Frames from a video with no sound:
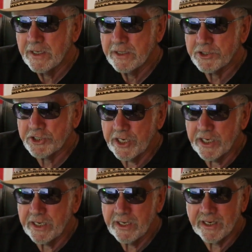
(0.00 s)

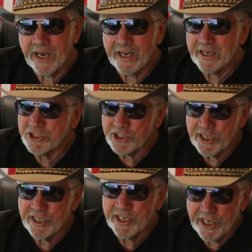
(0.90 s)

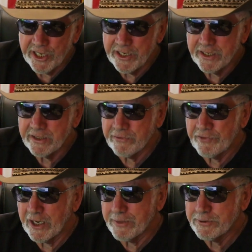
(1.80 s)
He
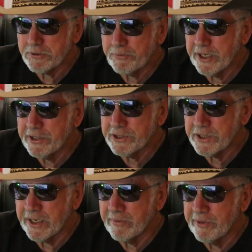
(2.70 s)
developed
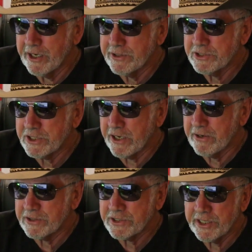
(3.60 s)
speech and immediately
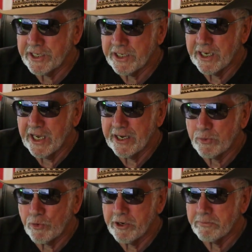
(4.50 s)
started saying, I
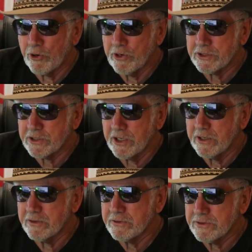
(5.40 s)
hate wearing boys'
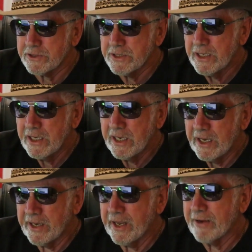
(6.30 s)
clothes
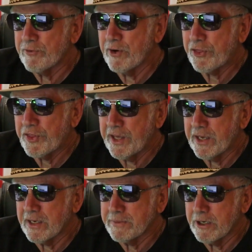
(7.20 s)
and
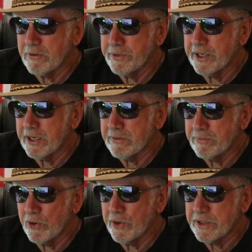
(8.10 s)
everything about being a
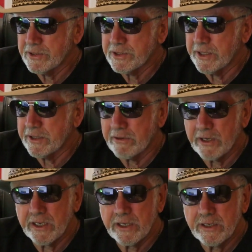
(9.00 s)
boy, said
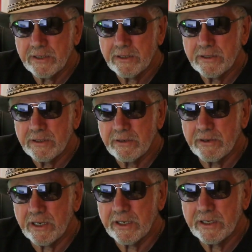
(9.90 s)
Greg.
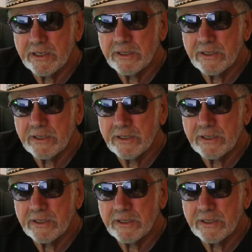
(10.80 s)
Really?